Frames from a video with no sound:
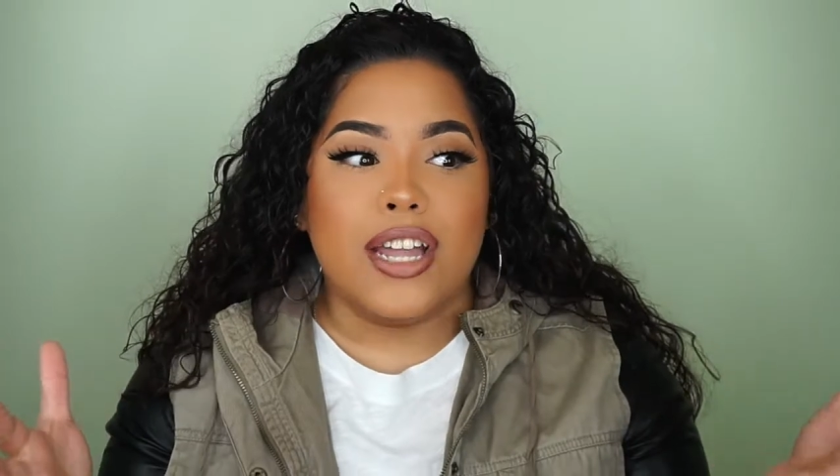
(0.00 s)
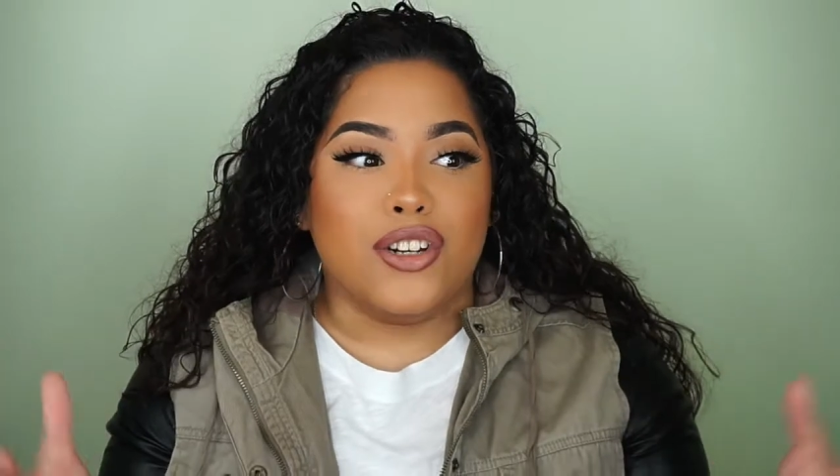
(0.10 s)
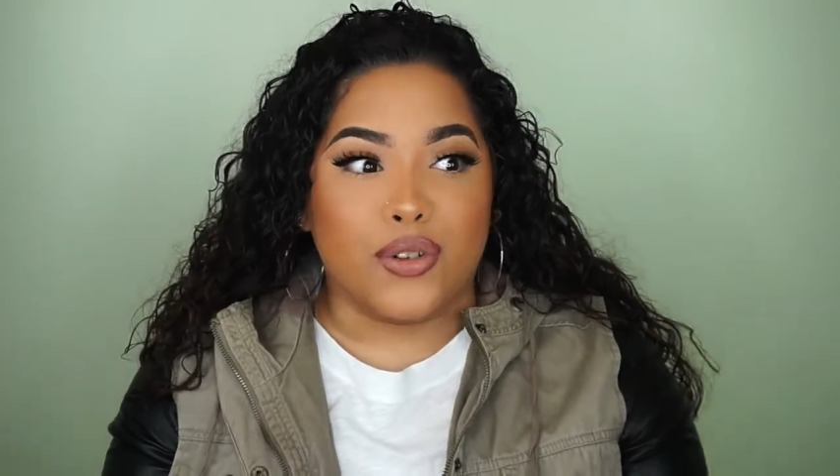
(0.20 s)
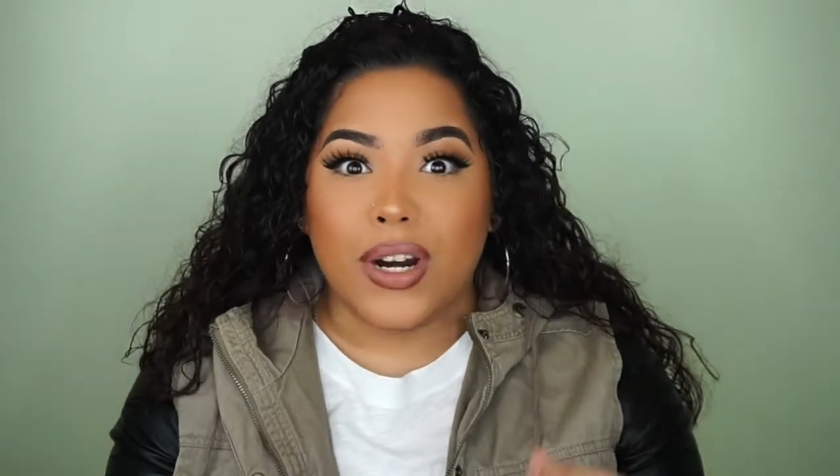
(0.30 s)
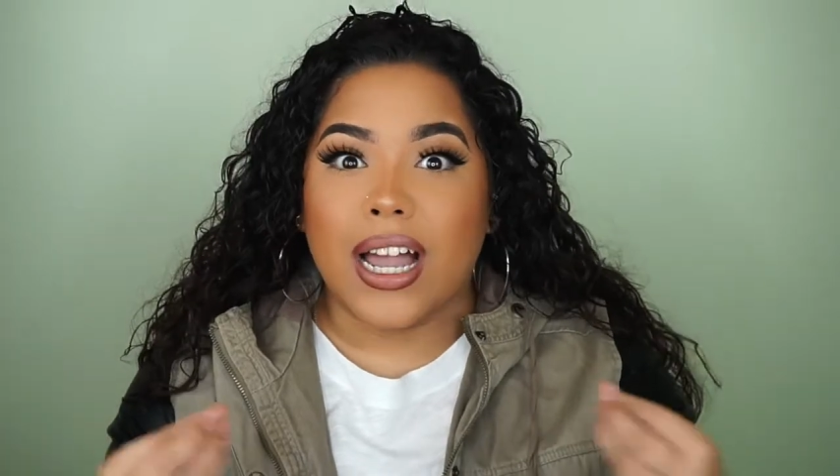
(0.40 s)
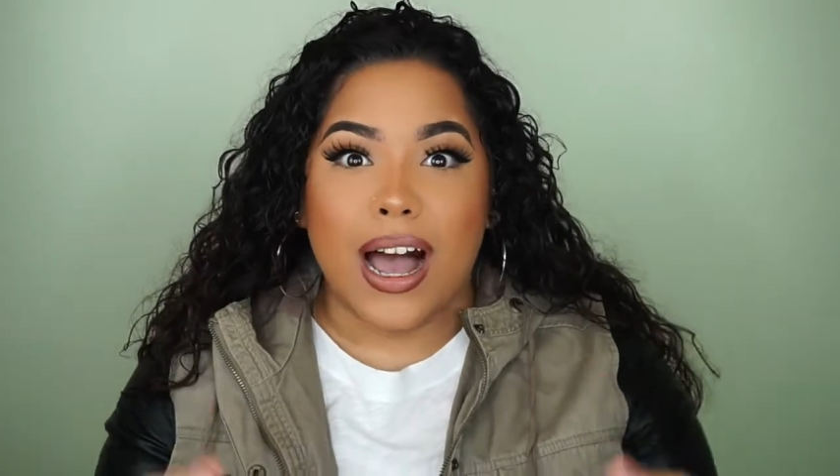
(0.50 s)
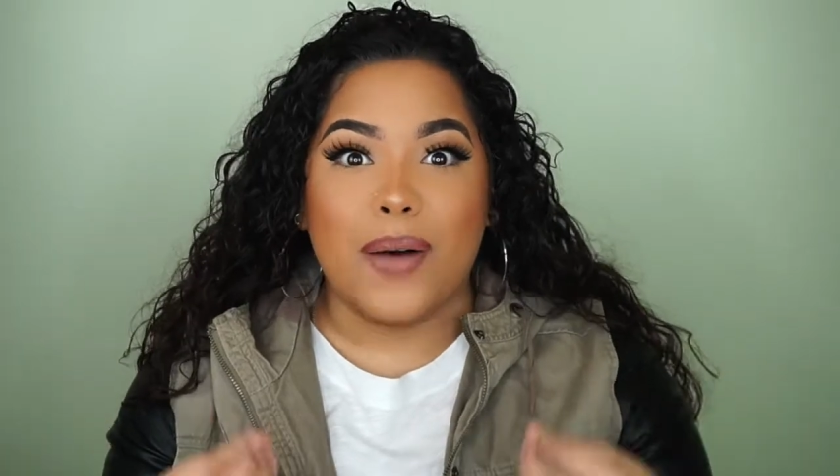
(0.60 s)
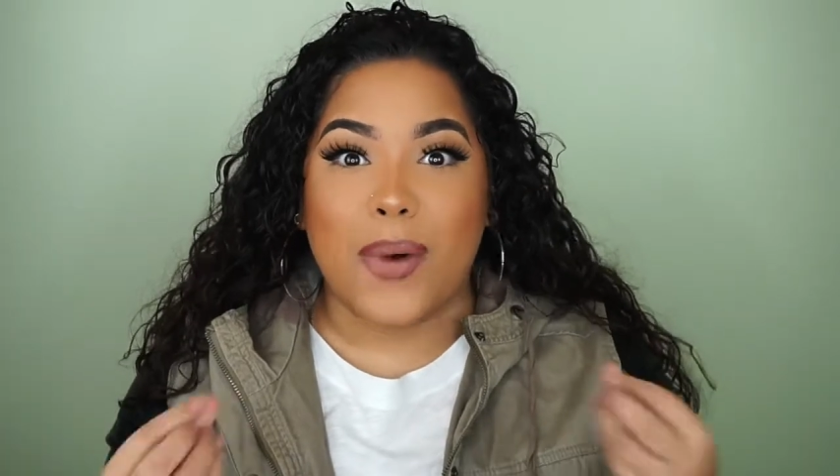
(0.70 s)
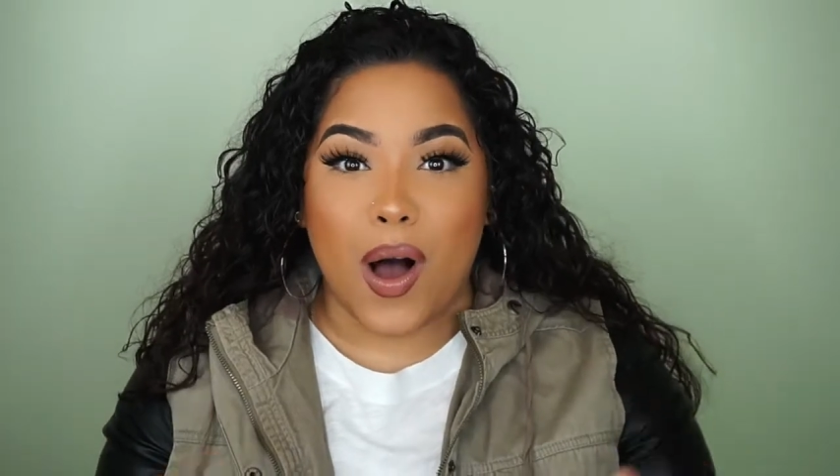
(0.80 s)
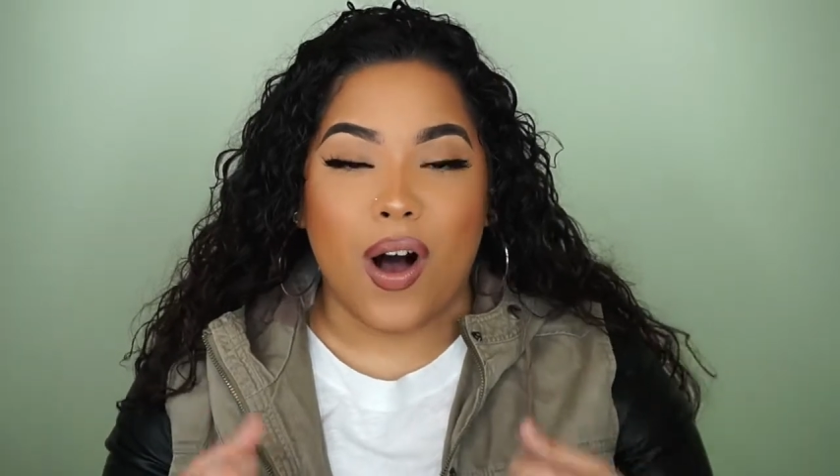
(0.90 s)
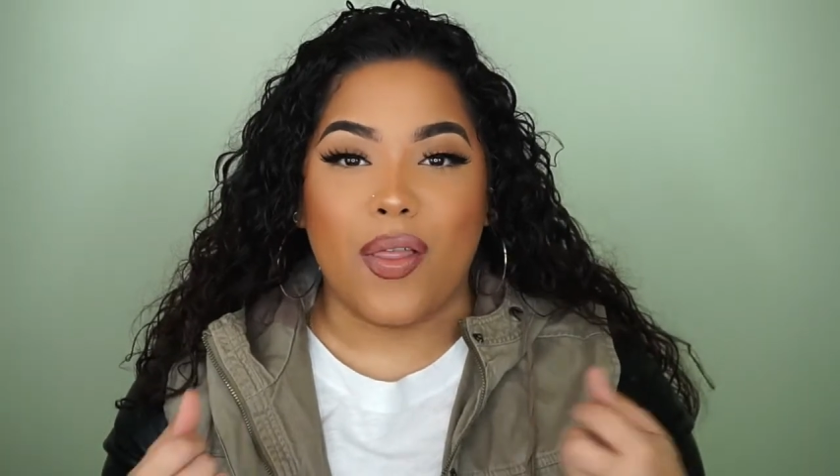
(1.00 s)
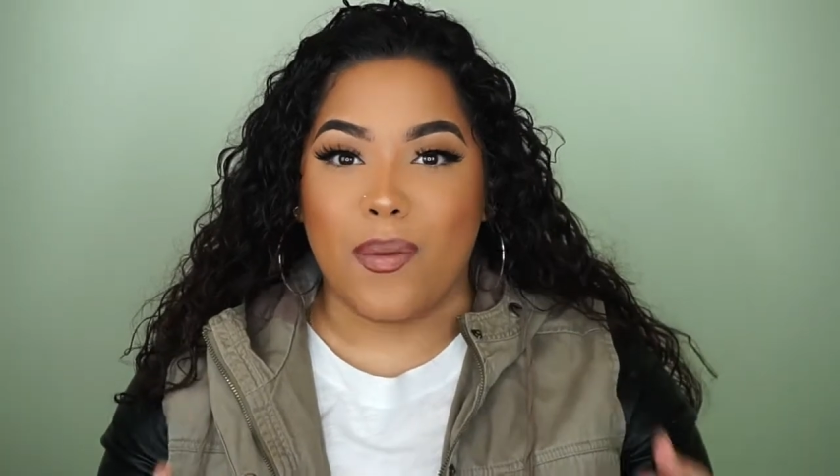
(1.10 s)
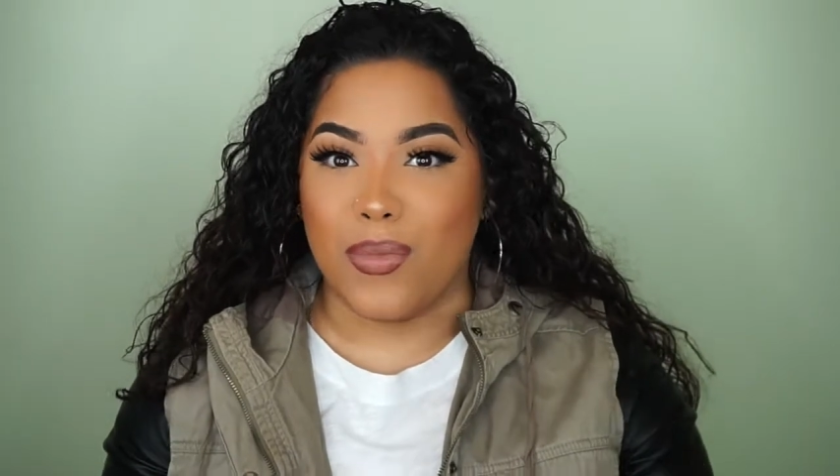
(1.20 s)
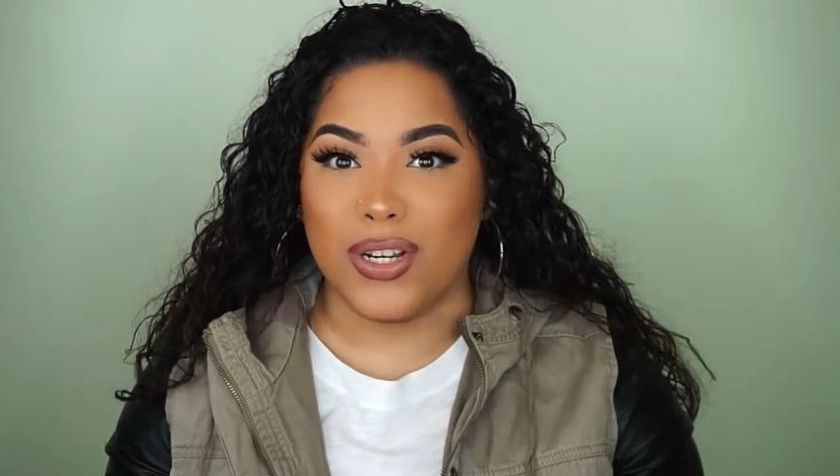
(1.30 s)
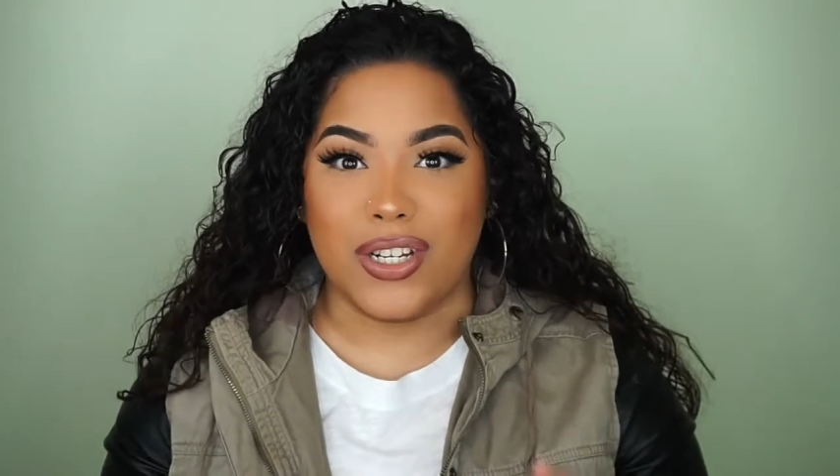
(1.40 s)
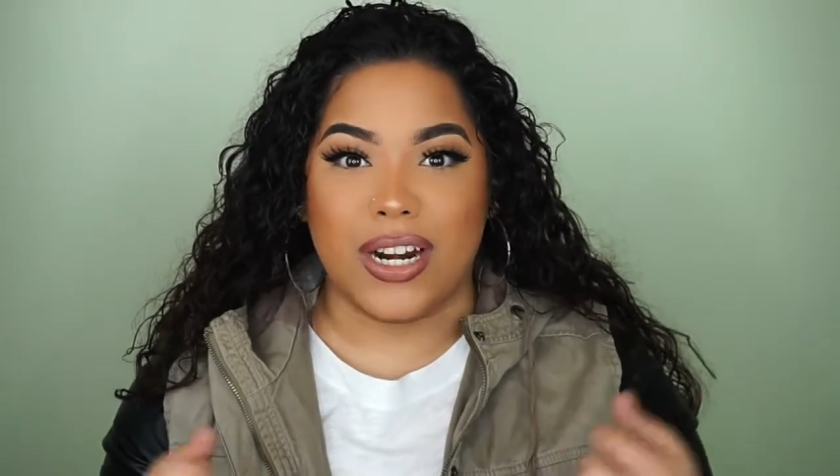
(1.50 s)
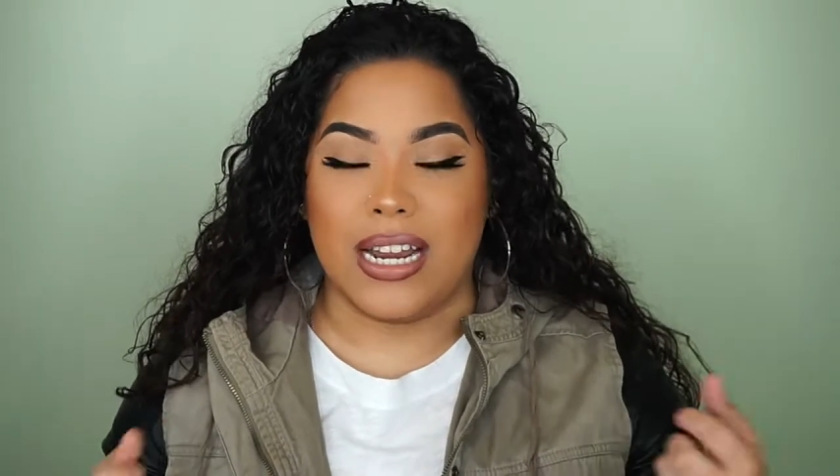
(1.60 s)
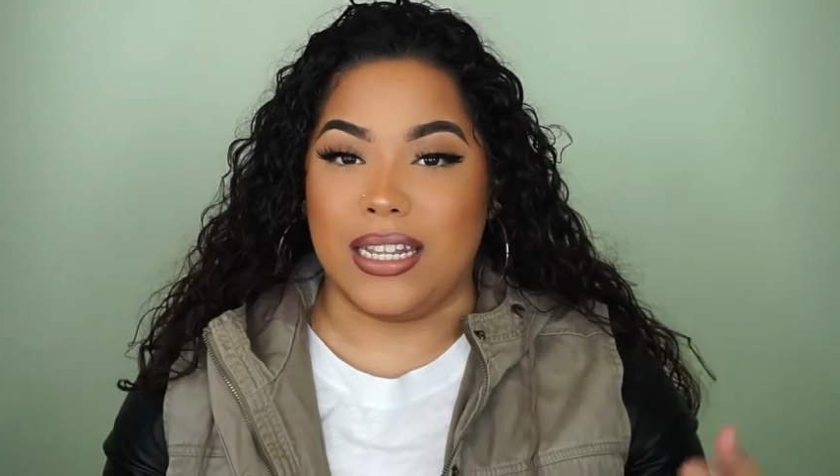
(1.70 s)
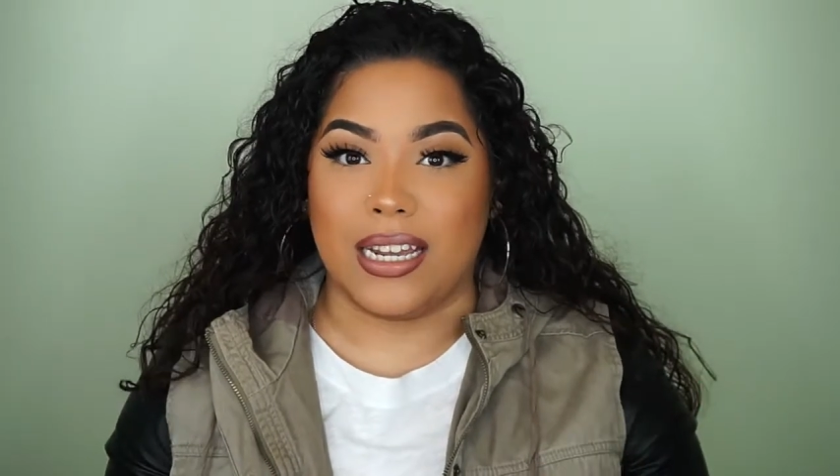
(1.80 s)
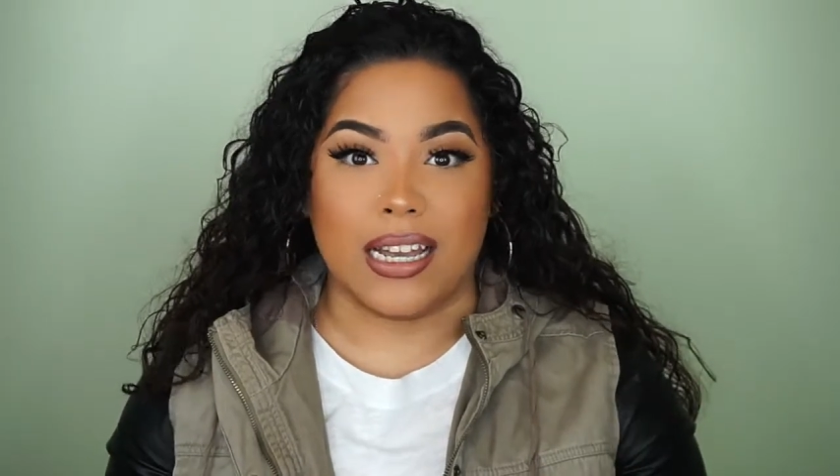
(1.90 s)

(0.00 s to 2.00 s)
drink up all the moisture and the